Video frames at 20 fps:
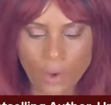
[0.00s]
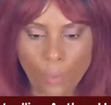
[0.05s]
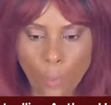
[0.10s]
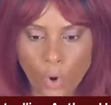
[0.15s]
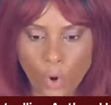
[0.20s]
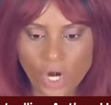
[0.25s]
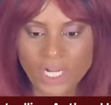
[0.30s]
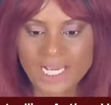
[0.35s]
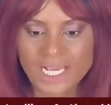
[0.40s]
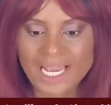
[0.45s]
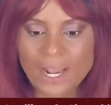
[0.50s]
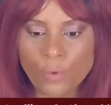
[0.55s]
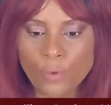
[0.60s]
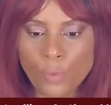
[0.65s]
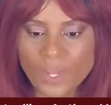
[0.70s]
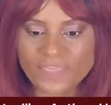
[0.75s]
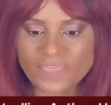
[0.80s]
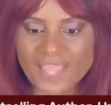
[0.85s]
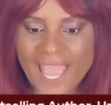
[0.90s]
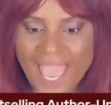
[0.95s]
work
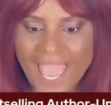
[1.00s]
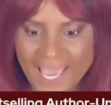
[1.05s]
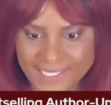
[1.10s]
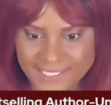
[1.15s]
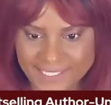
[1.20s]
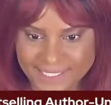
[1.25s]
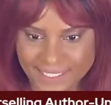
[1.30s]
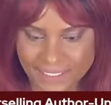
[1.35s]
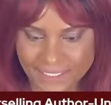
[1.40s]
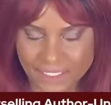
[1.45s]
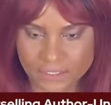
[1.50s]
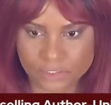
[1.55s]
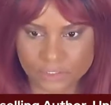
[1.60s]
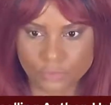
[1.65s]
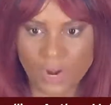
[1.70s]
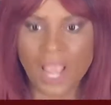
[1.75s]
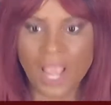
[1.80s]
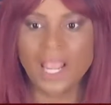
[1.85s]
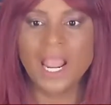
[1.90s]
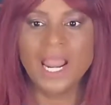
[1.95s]
with excellence,
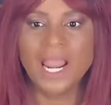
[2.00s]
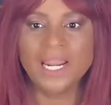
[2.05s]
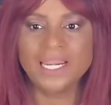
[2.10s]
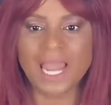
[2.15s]
right?